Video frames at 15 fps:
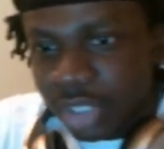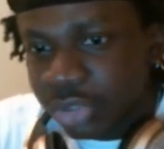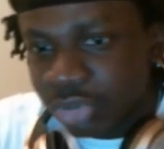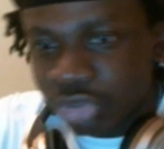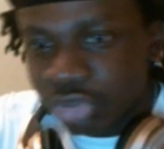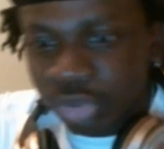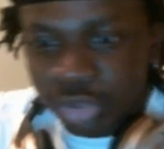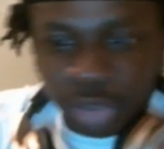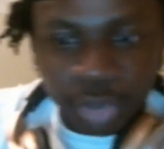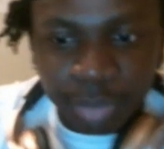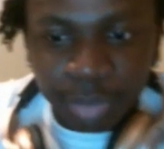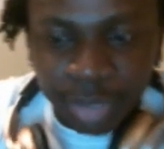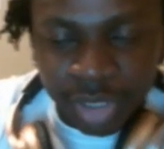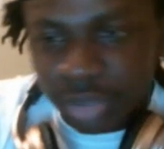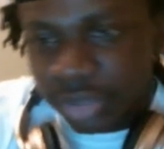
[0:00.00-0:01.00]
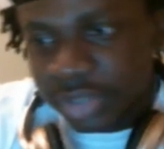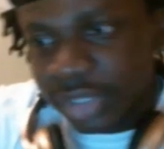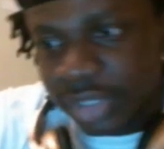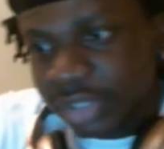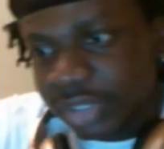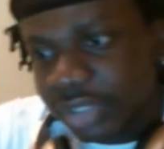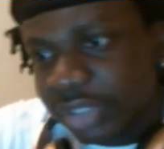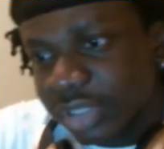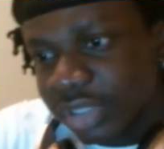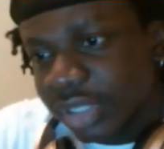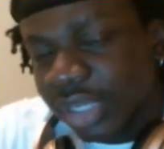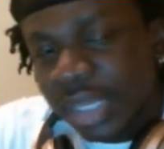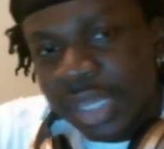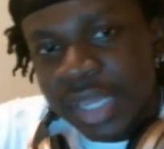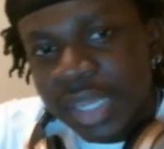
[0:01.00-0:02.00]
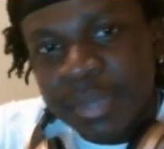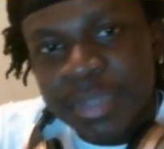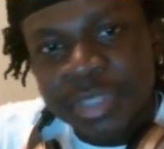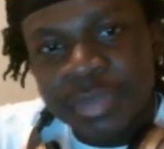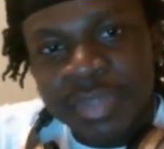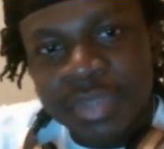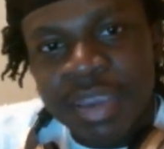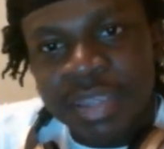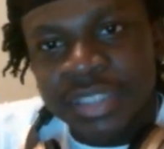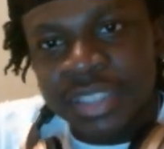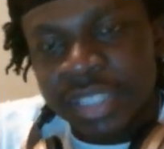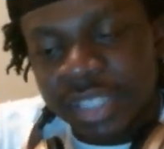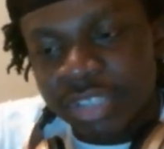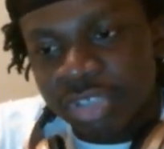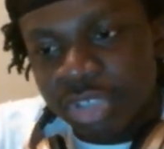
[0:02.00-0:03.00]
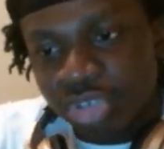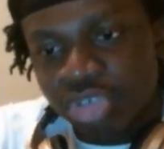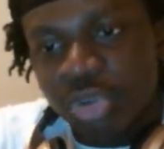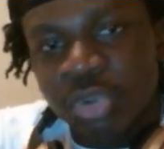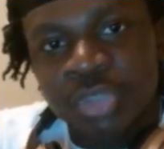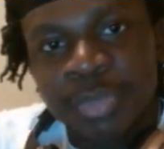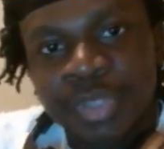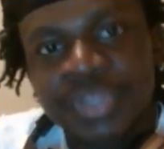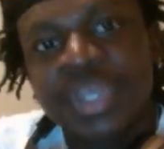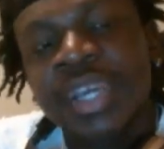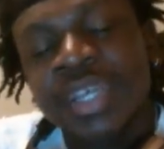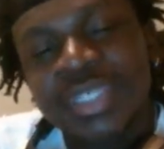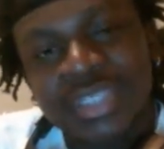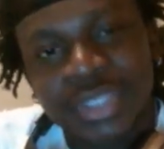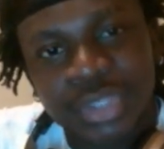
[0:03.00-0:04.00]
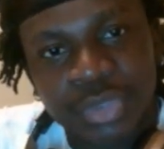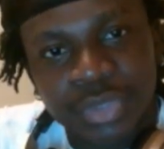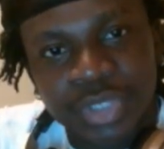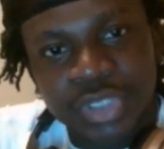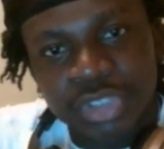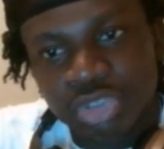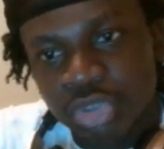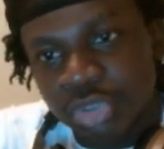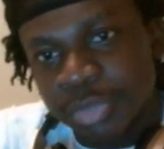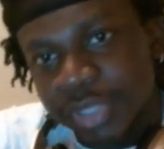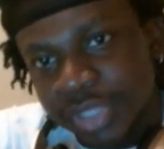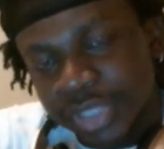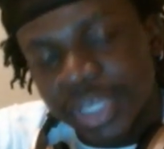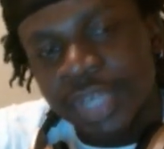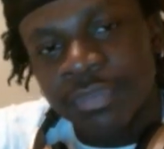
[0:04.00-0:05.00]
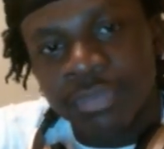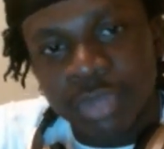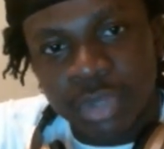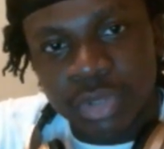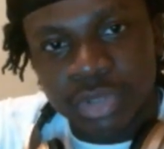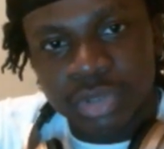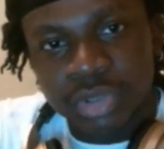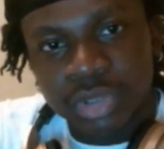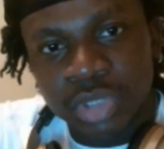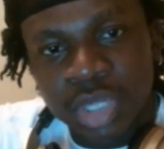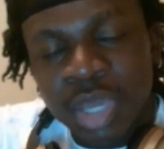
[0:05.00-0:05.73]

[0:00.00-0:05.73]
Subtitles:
you should have known better, da, da, da, da, it makes me laugh because it shows me their insecurities. It shows me their flaws.